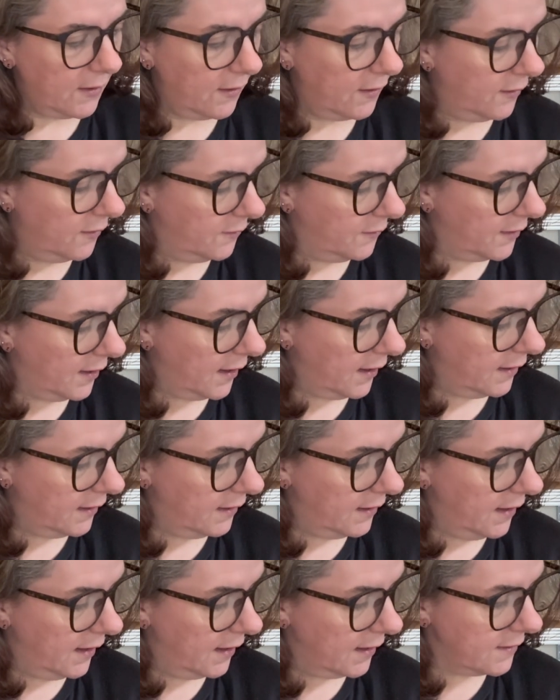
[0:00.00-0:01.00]
Okay,
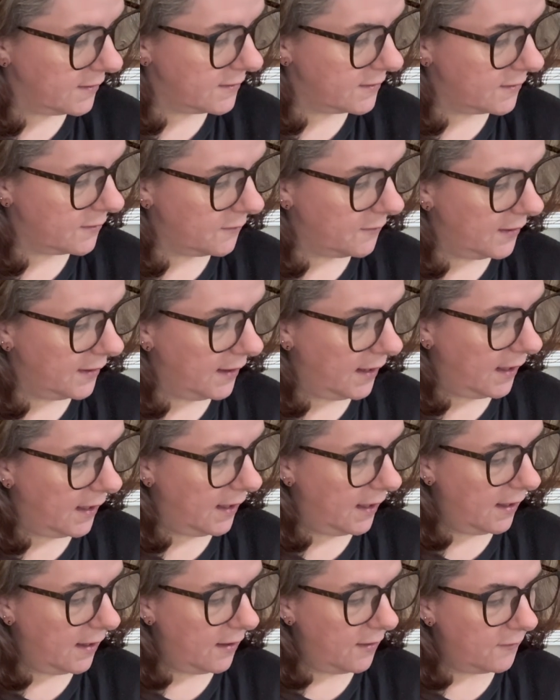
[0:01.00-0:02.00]
next we
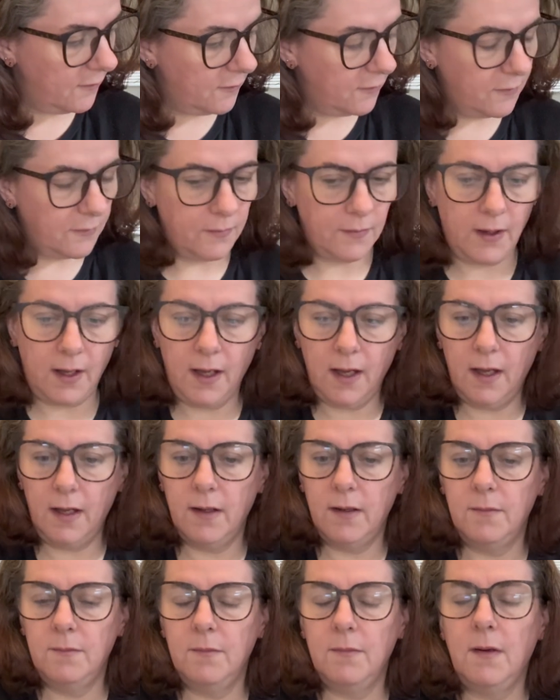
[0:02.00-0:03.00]
have,
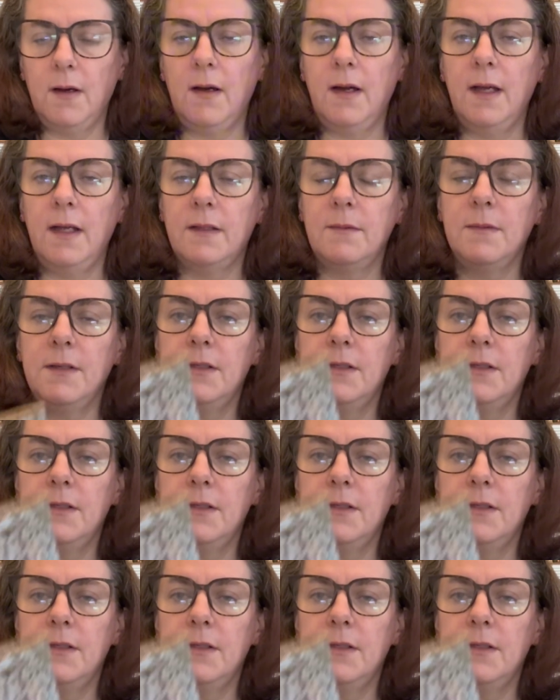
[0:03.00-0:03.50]
I had my